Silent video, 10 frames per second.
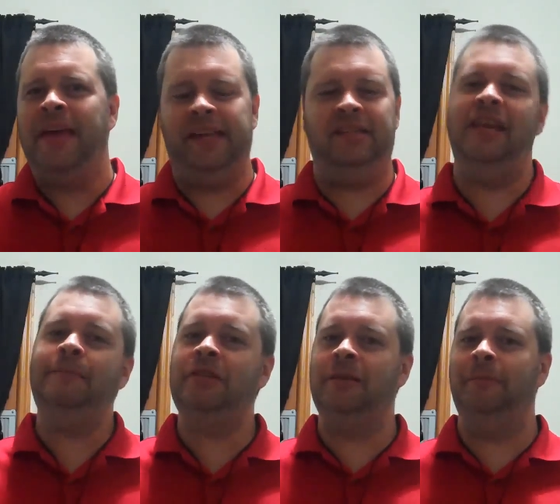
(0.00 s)
It
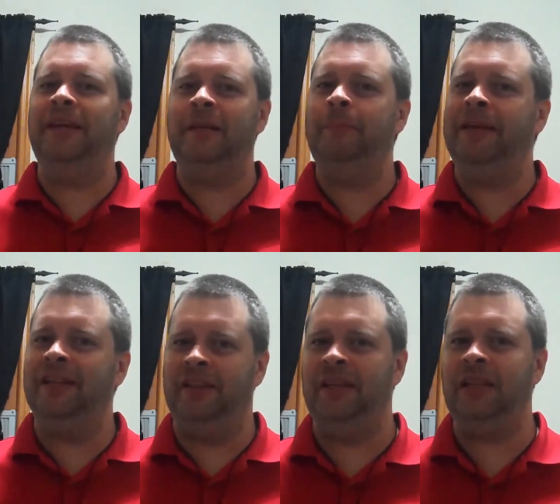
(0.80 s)
seems to me to be a
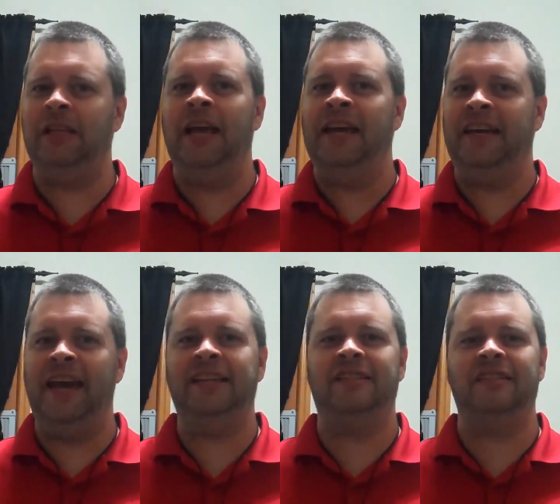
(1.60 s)
little
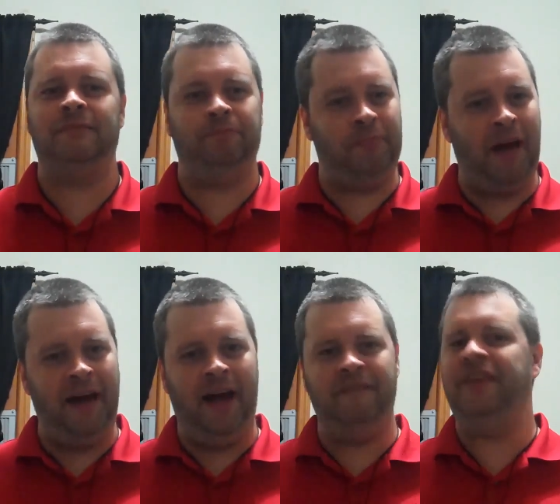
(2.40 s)
case
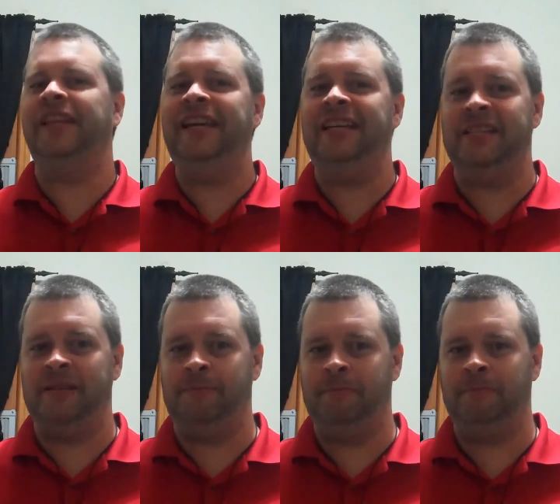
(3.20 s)
of
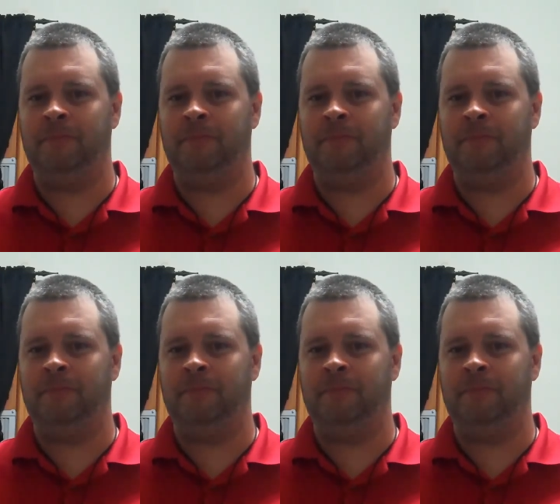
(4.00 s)
elitism.